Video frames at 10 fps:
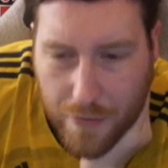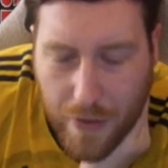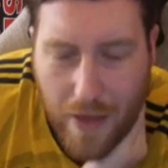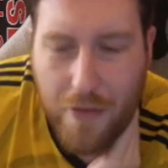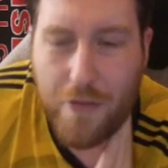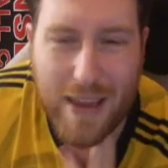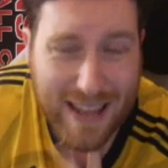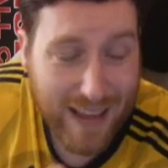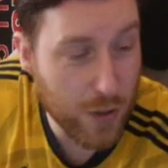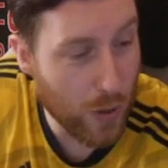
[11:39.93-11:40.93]

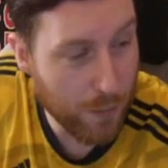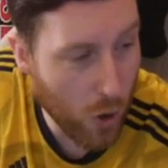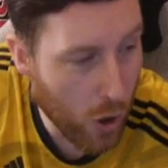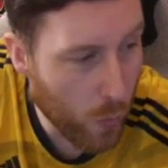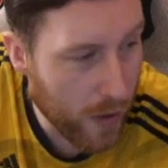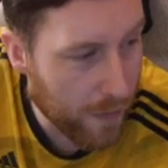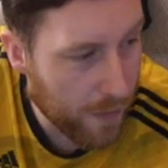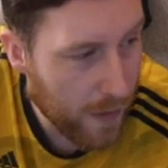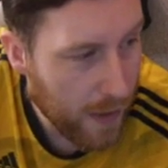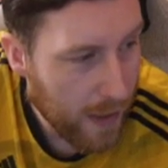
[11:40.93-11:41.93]
think that's what I'm going with.
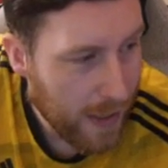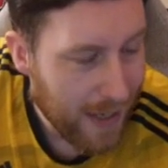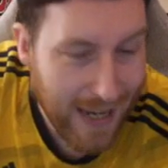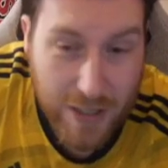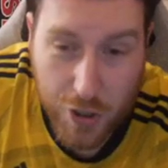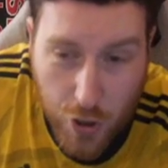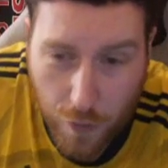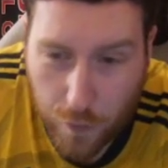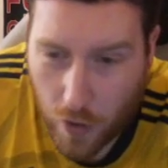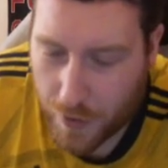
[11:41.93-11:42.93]
It's a
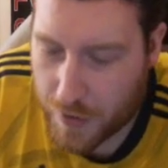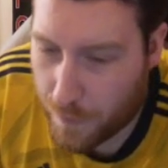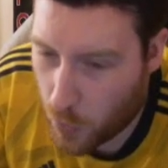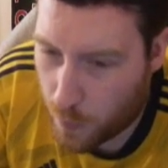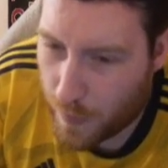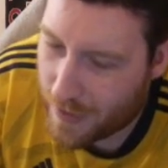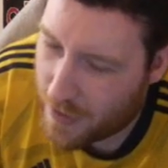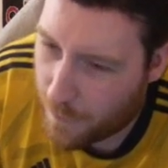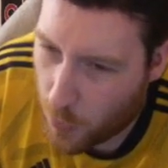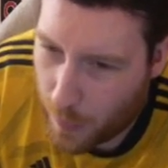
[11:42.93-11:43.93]
tough one. There's a
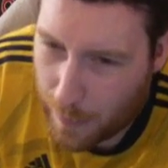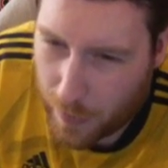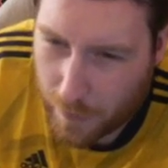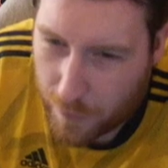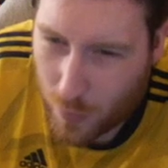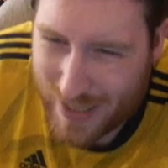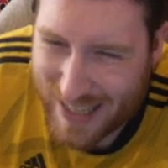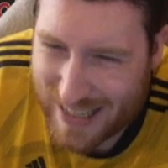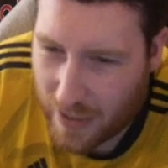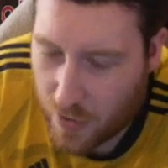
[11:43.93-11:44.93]
few people in a few
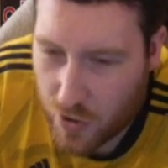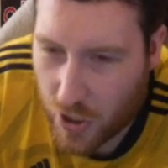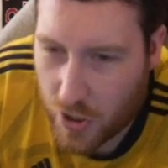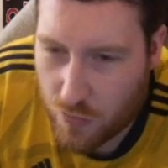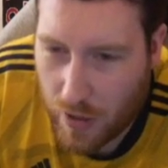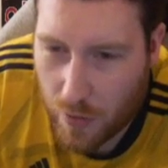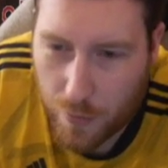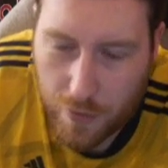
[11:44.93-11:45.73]
tiers that I can change around.